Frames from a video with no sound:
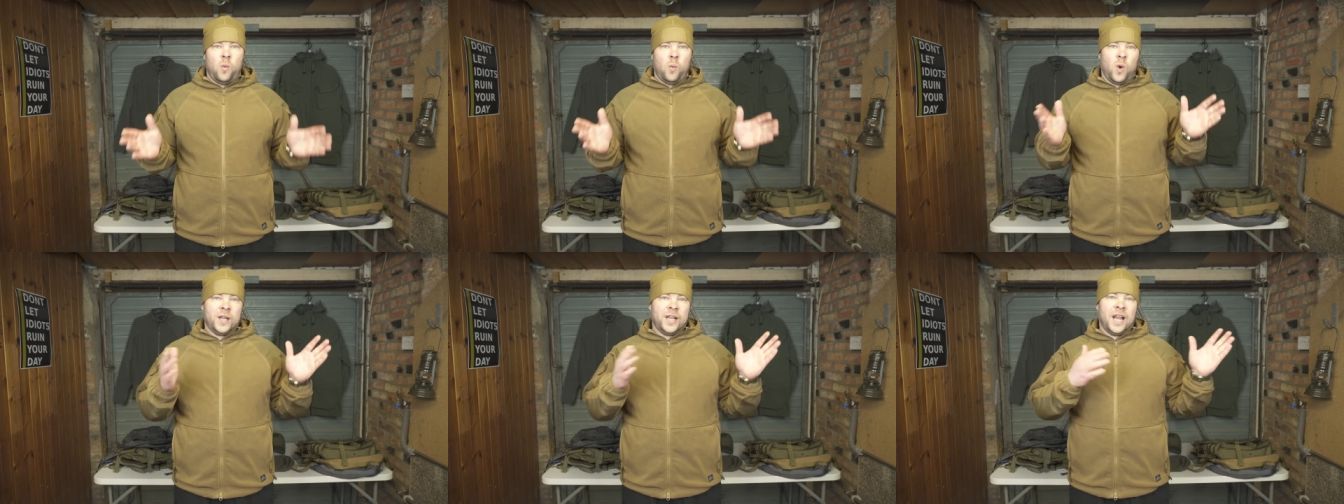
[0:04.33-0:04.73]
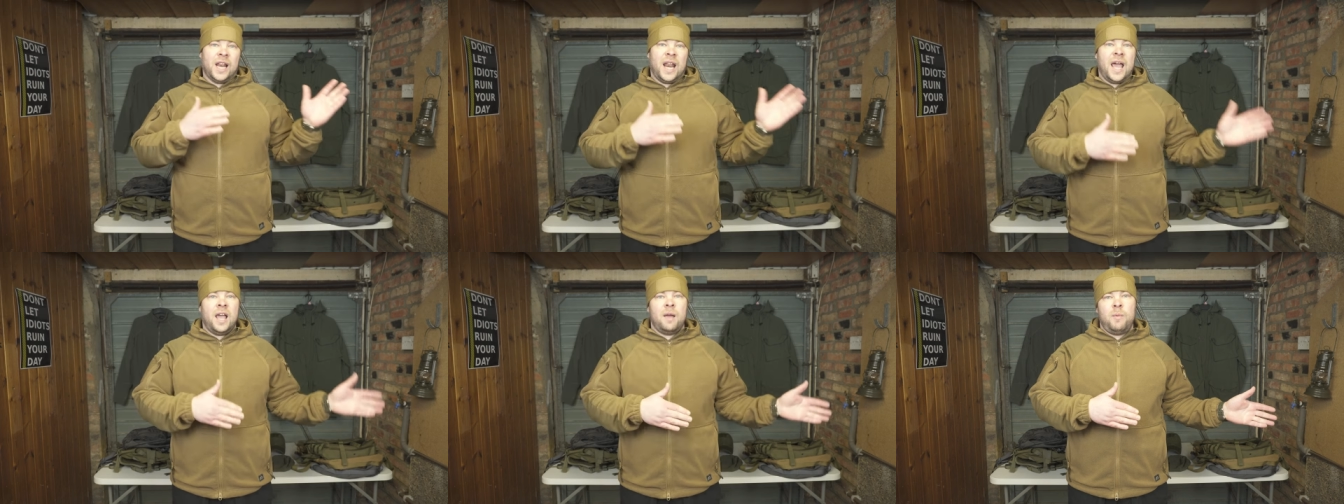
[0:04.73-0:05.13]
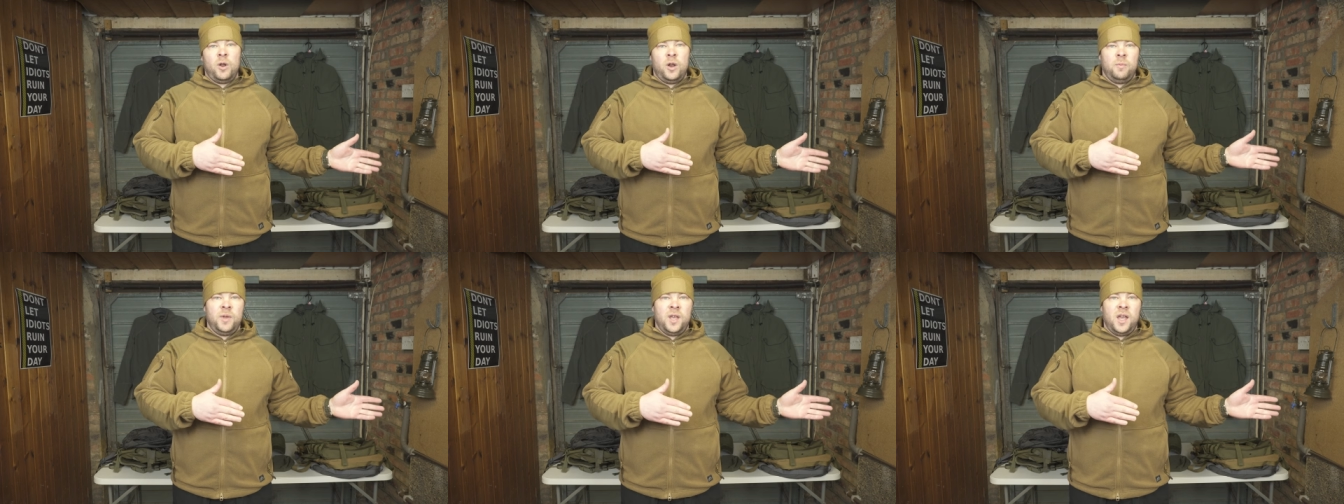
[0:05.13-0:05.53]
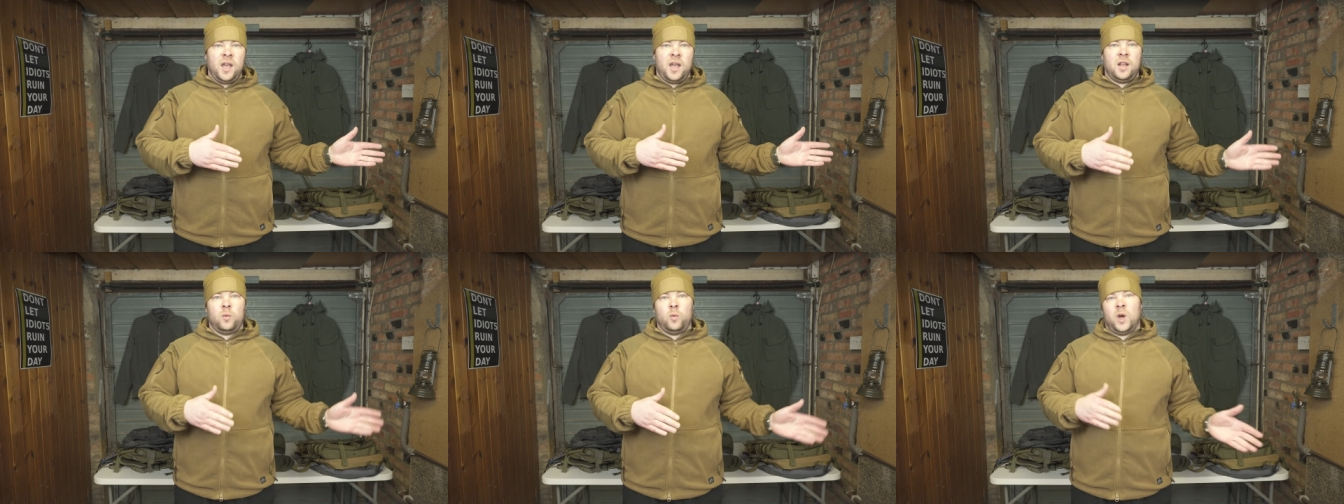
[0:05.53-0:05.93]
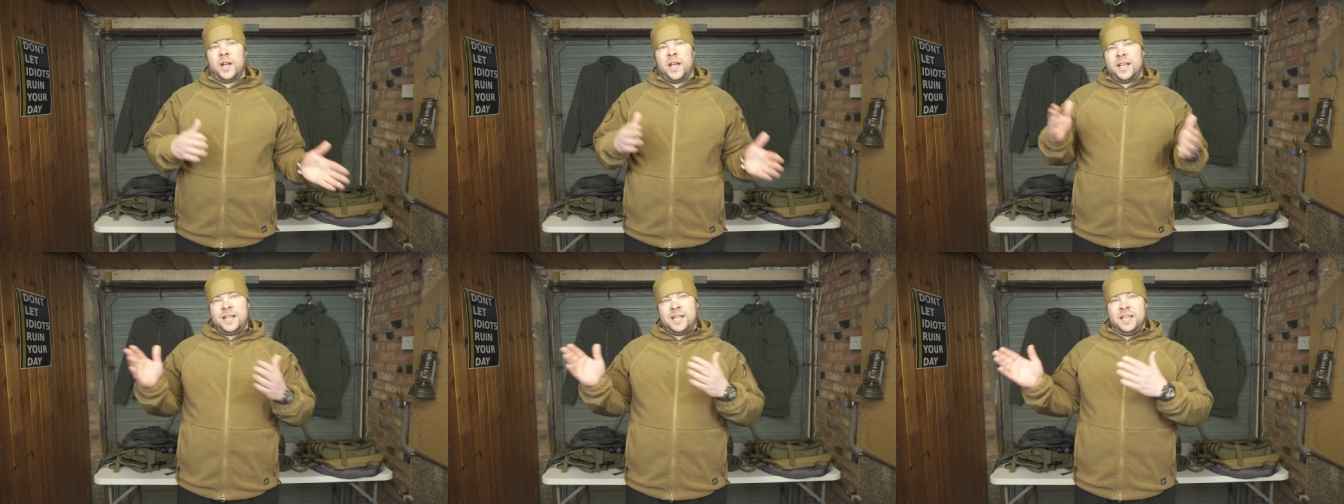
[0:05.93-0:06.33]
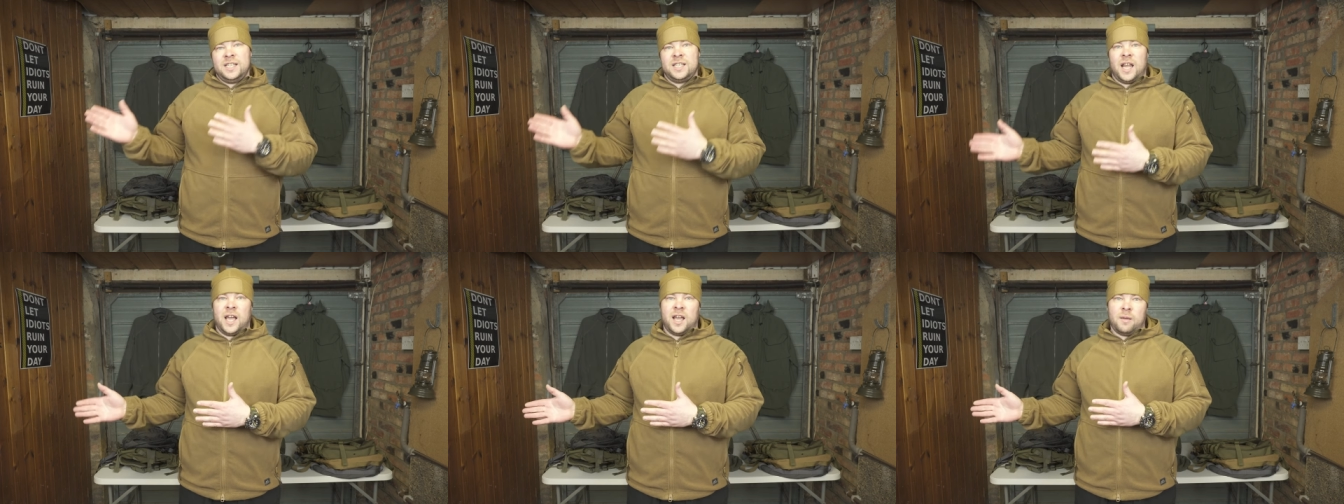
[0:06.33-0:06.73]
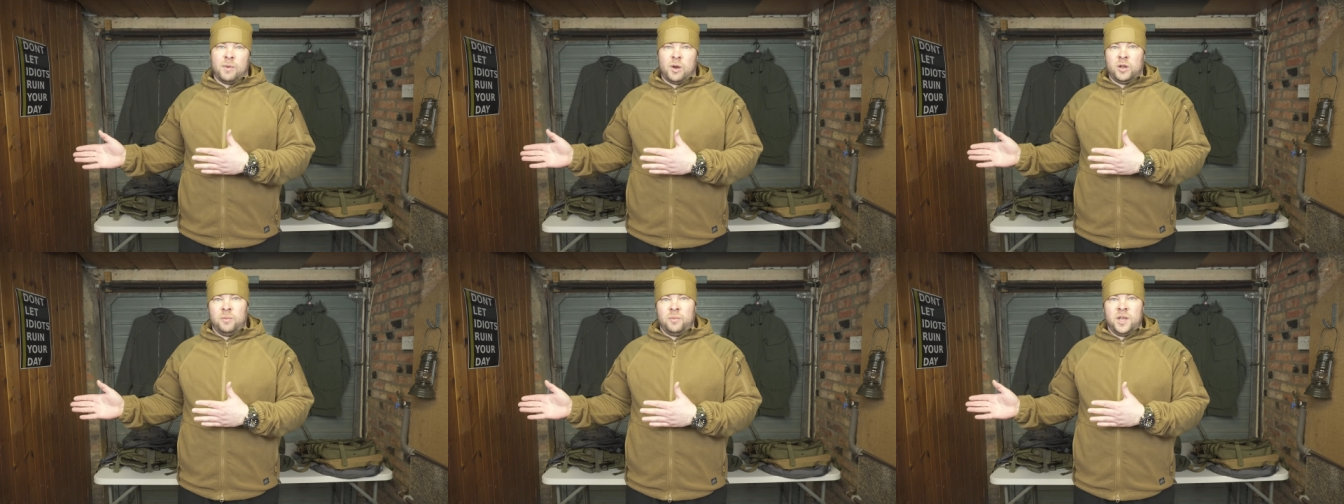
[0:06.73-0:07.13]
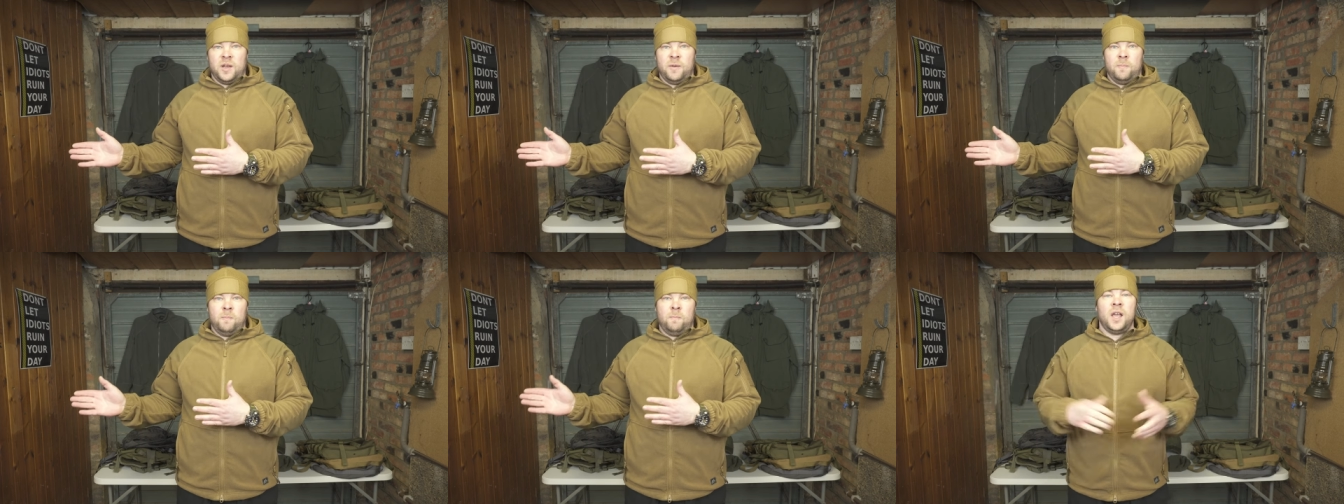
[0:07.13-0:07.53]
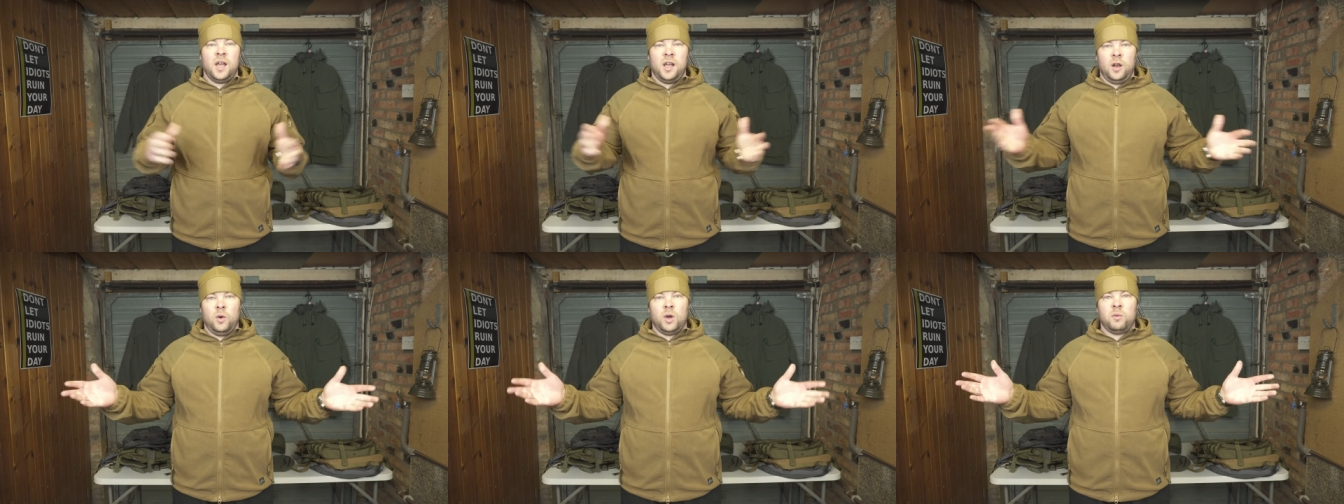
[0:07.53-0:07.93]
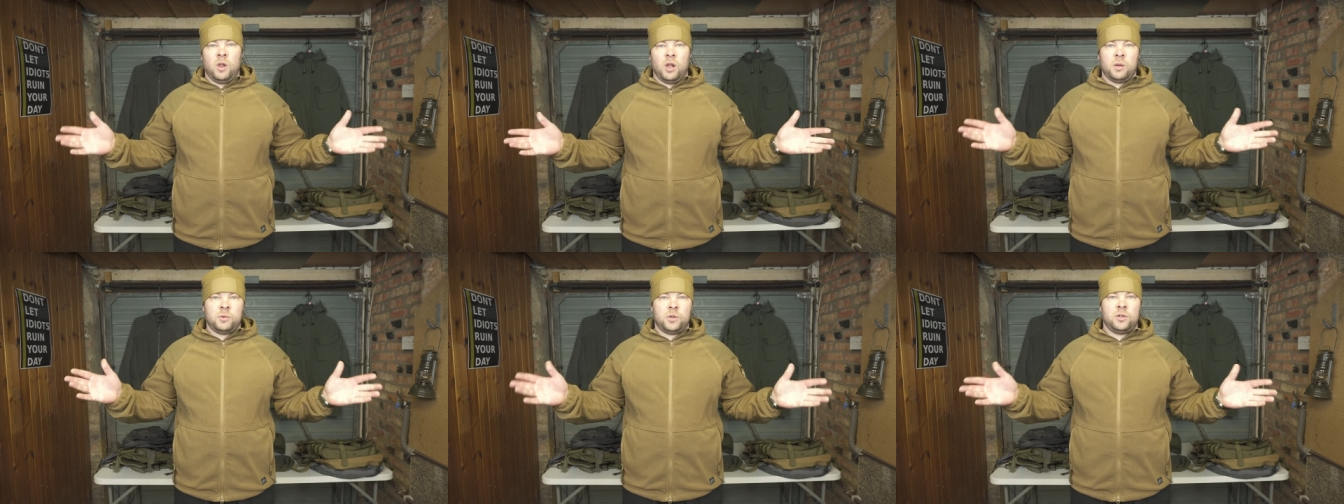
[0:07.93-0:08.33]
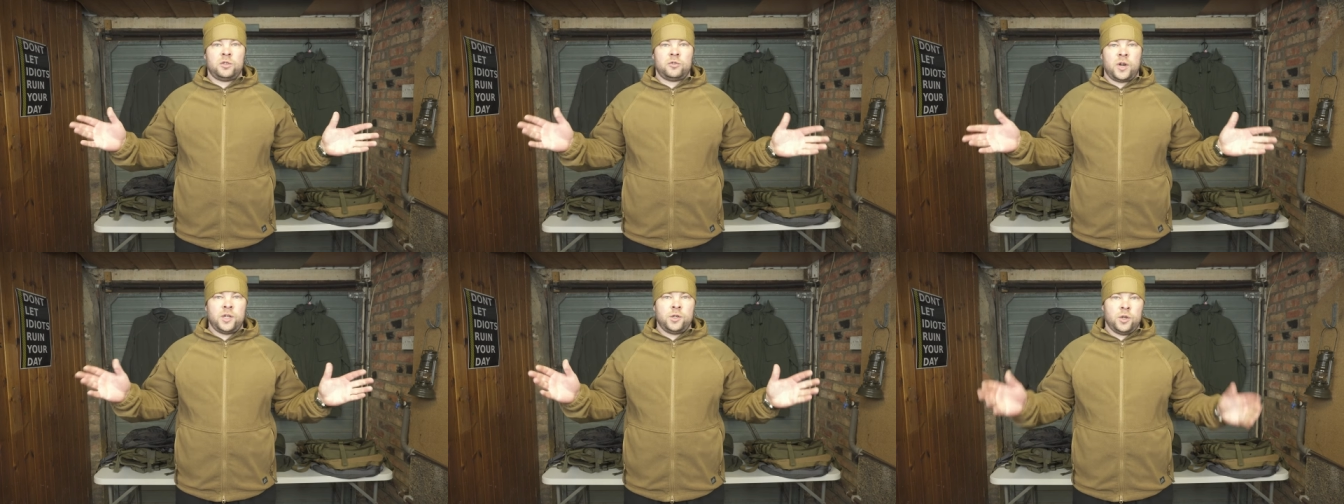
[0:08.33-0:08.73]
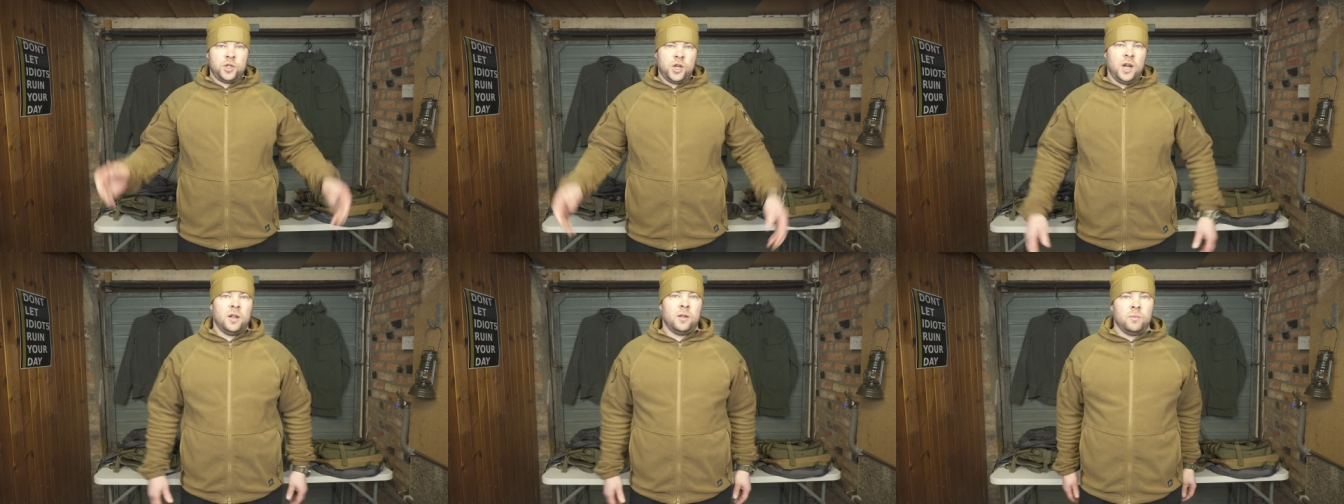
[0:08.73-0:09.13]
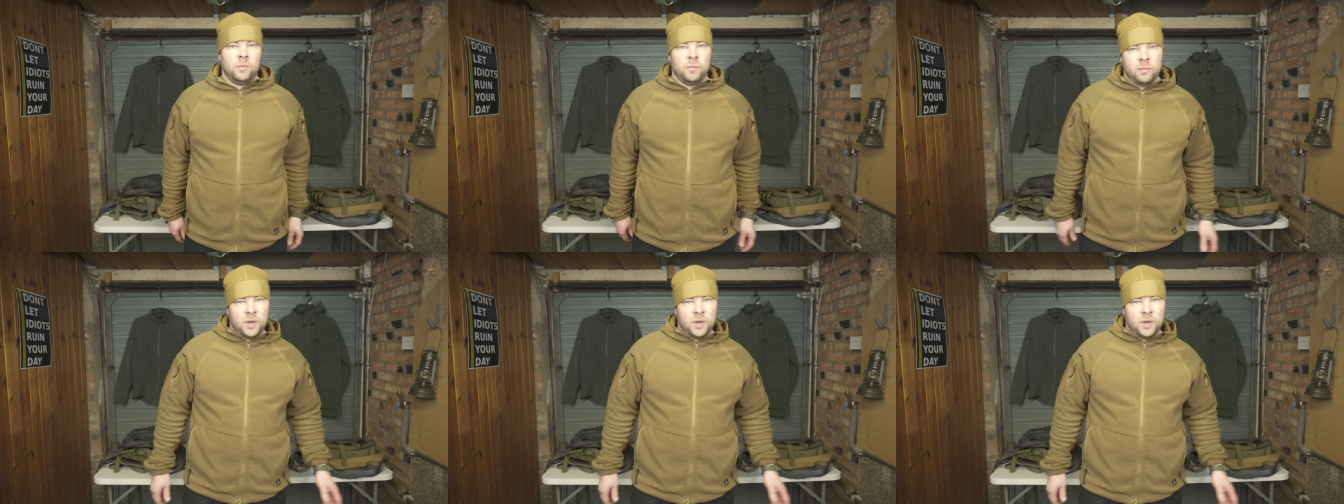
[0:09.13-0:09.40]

what I like about them gear and what I dislike about them gear. Hello and welcome to the Stray Choice channel.